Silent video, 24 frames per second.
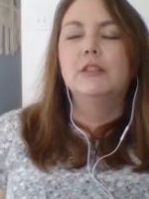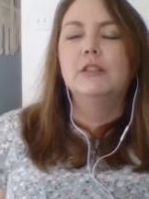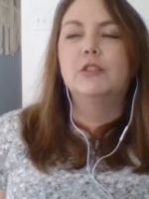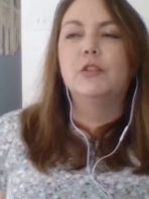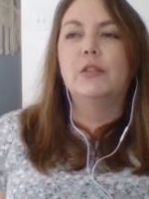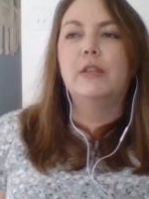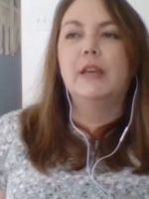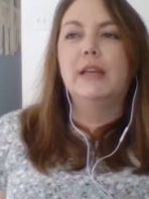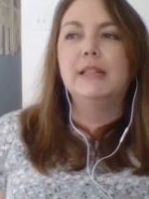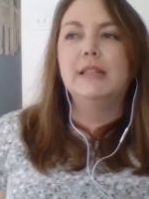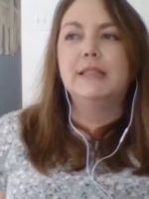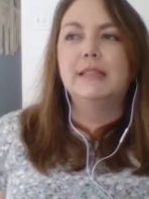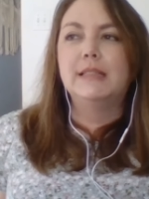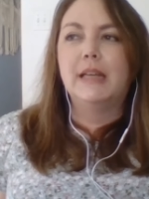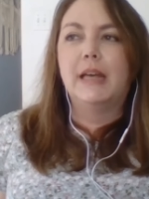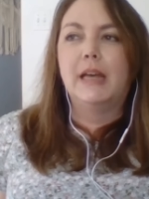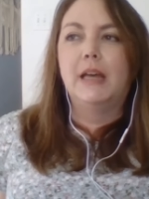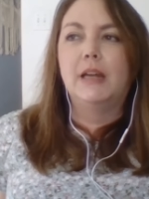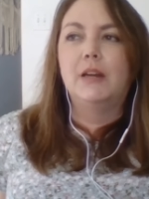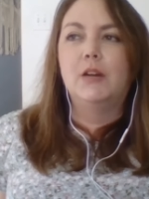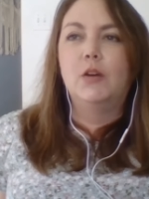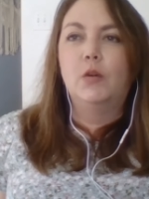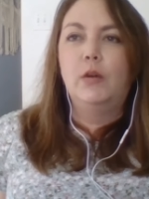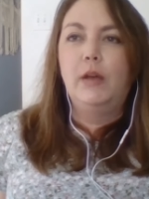So they
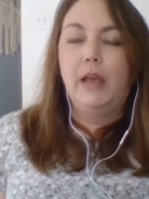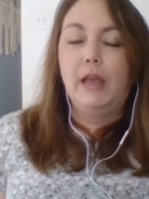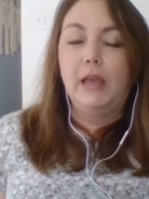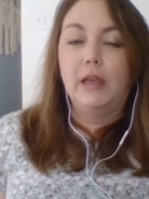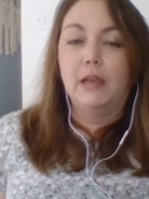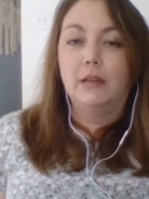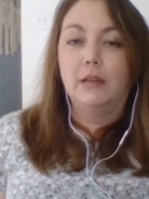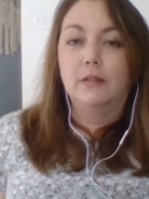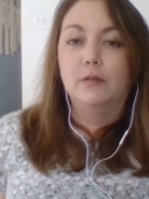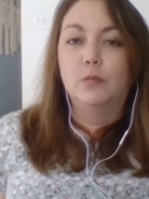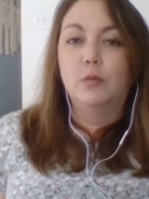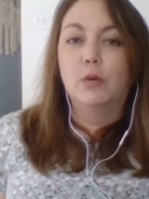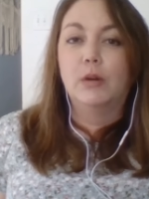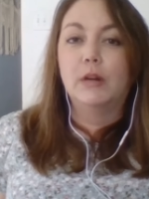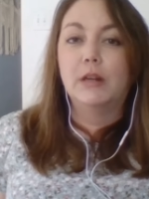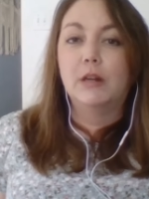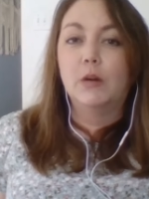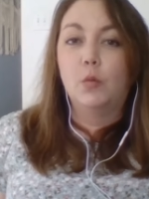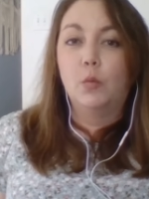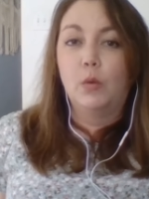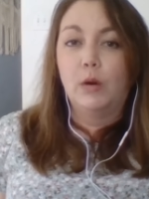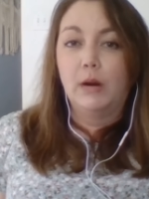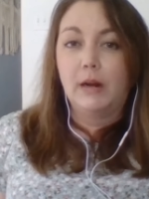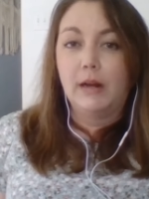said, okay, we're
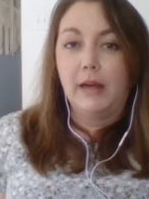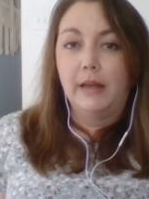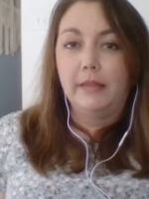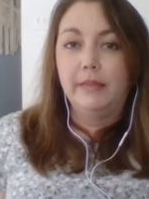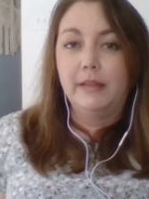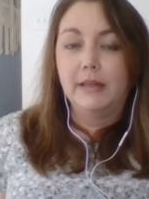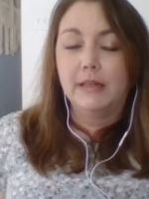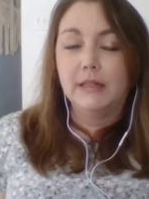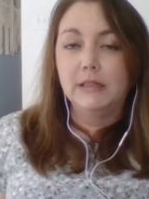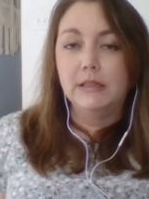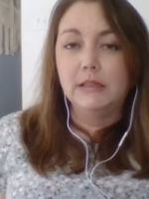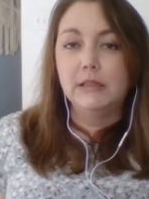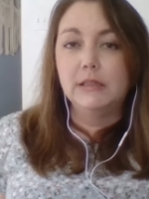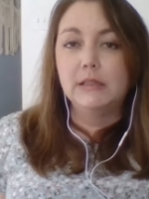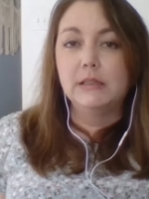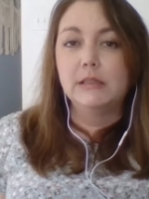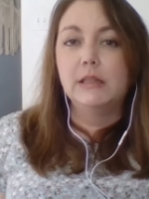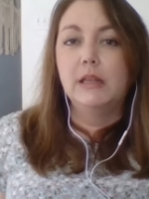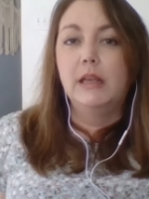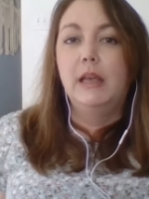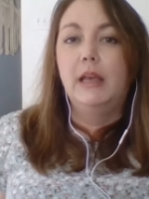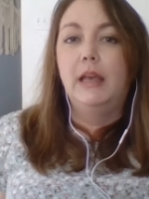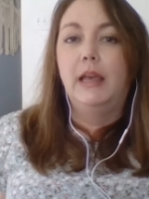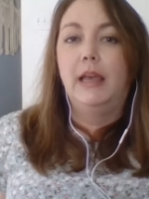going to work on
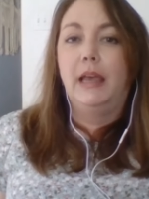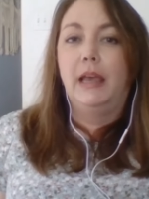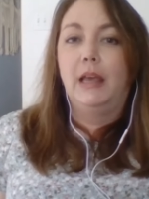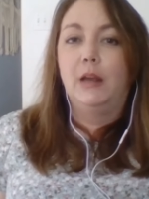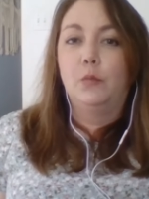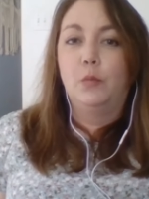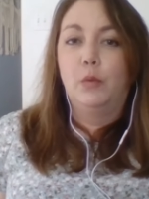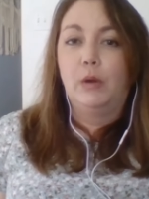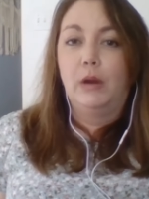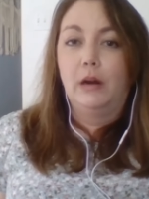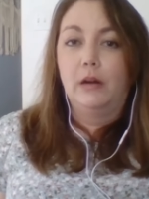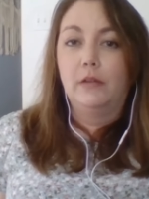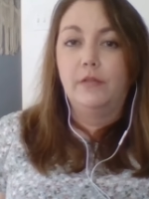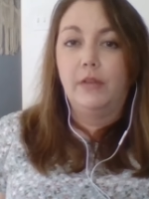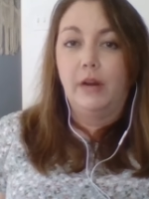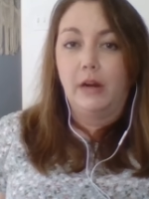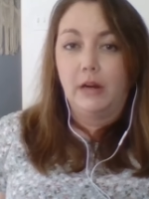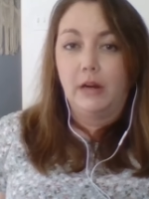this. And we are